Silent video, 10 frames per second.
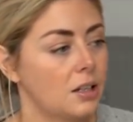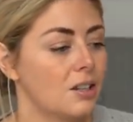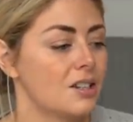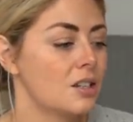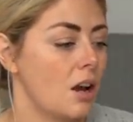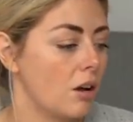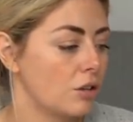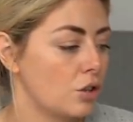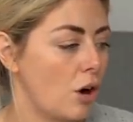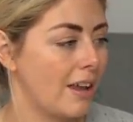gonna start
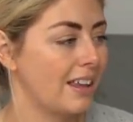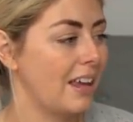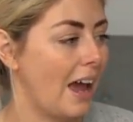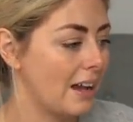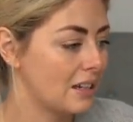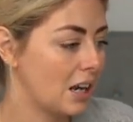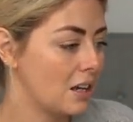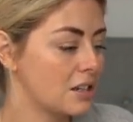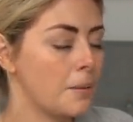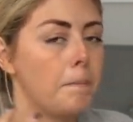to try and get
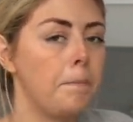some